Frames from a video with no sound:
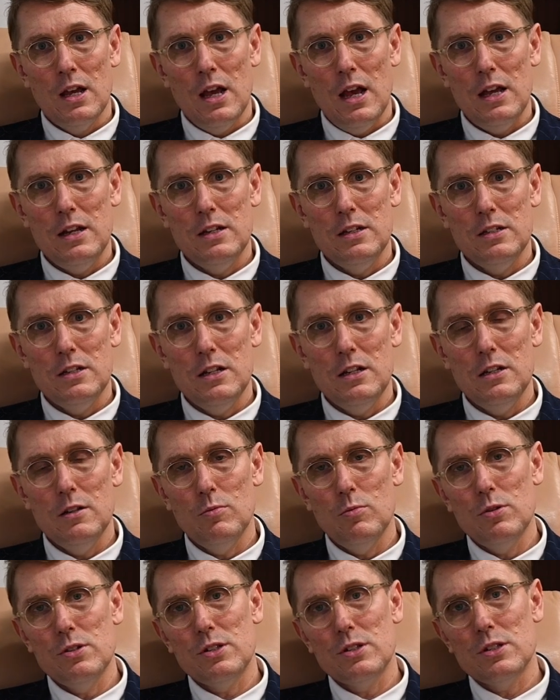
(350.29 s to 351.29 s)
And indeed, it
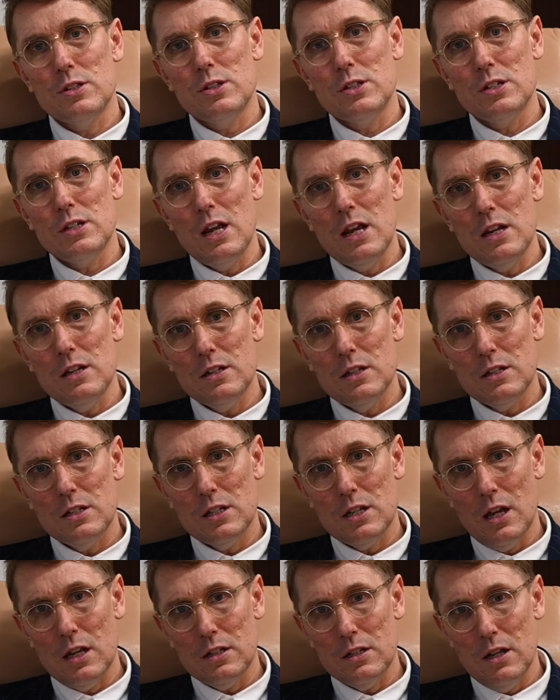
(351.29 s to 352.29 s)
was the standard
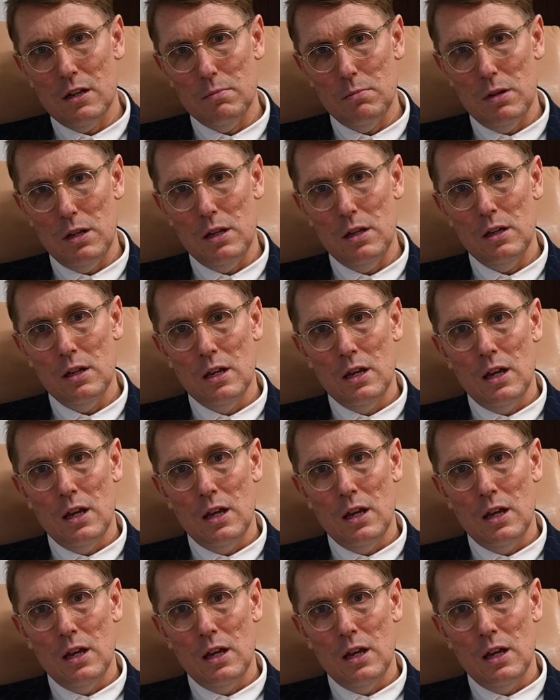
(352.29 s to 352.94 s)
tatami